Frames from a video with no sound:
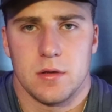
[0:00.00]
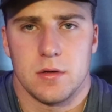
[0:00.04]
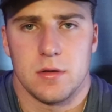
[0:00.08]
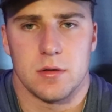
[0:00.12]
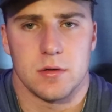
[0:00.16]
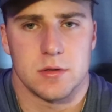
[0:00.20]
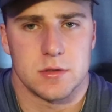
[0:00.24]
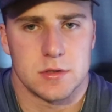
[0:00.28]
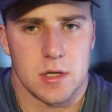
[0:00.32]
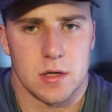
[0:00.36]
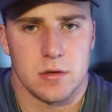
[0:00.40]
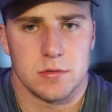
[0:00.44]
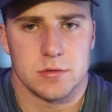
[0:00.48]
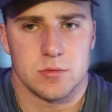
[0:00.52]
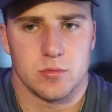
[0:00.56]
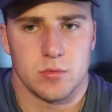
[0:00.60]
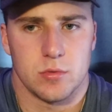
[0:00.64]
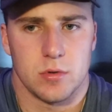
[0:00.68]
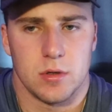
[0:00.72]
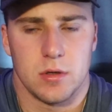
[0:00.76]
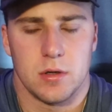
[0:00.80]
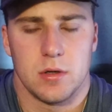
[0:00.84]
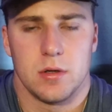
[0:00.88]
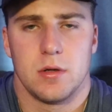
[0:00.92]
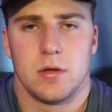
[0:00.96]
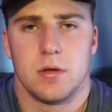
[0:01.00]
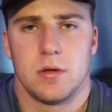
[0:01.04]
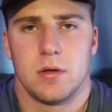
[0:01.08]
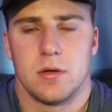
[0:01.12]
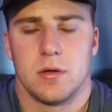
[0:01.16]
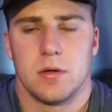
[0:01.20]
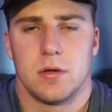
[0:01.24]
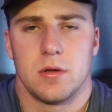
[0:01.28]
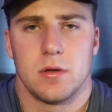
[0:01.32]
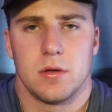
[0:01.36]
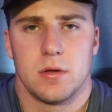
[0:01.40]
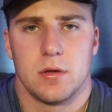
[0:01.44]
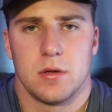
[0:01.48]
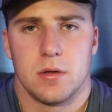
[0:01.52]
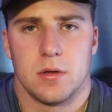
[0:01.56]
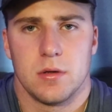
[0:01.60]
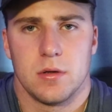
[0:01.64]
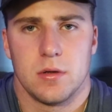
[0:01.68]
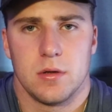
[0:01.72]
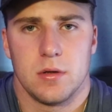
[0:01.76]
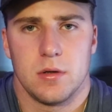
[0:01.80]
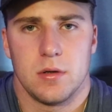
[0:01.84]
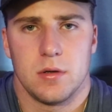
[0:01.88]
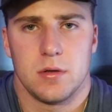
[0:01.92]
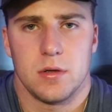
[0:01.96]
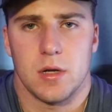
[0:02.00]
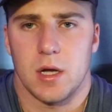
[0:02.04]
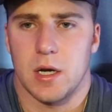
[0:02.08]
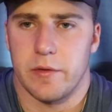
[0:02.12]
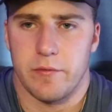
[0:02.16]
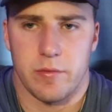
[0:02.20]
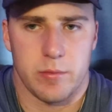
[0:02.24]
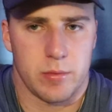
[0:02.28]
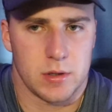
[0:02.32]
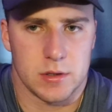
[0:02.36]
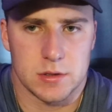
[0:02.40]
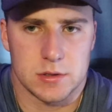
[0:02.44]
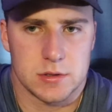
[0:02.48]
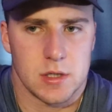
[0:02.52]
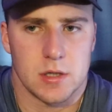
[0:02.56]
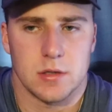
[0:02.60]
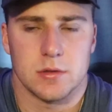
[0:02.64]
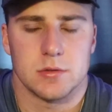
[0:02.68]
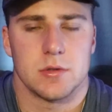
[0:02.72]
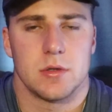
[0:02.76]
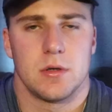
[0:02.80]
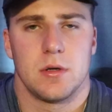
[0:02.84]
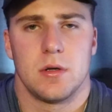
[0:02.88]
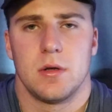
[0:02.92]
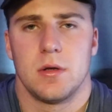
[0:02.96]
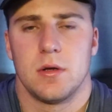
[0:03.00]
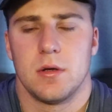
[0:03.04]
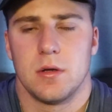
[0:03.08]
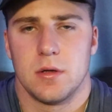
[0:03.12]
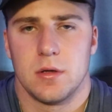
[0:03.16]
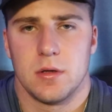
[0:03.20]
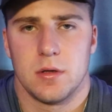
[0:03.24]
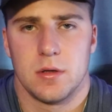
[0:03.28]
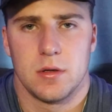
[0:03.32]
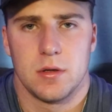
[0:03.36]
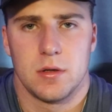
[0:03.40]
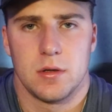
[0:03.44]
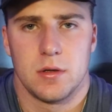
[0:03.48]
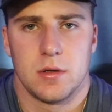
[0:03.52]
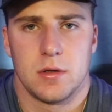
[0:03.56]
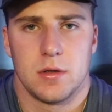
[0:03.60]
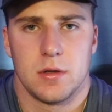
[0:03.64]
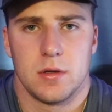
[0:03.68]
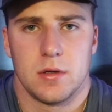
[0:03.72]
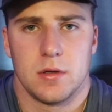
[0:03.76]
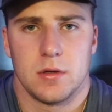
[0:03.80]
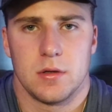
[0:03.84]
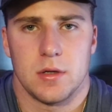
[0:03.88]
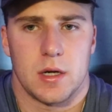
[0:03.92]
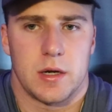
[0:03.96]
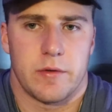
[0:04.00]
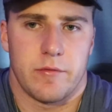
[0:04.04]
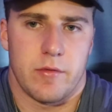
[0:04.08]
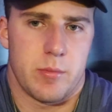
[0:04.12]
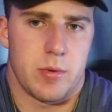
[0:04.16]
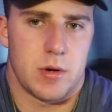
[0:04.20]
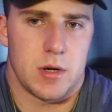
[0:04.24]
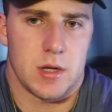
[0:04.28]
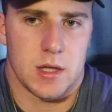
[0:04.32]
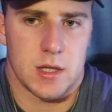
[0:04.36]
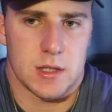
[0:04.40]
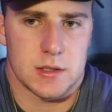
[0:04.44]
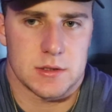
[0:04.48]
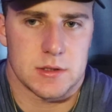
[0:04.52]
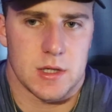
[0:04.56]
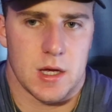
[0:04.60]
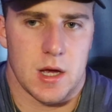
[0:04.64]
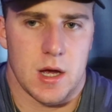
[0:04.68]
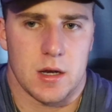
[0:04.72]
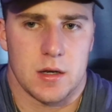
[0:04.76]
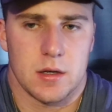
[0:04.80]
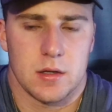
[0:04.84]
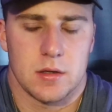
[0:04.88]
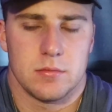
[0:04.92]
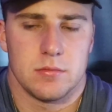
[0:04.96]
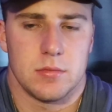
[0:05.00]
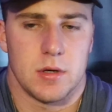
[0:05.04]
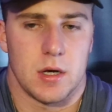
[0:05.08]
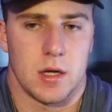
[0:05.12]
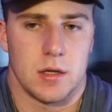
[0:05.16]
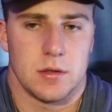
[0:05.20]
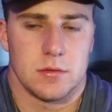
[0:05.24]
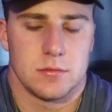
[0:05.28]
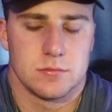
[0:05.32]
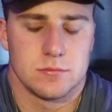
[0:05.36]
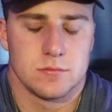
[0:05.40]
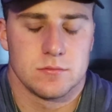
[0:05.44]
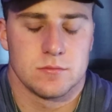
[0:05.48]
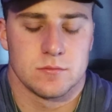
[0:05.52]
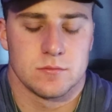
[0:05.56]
You're a chosen one. Not everybody's chosen. Not everybody gets that. But,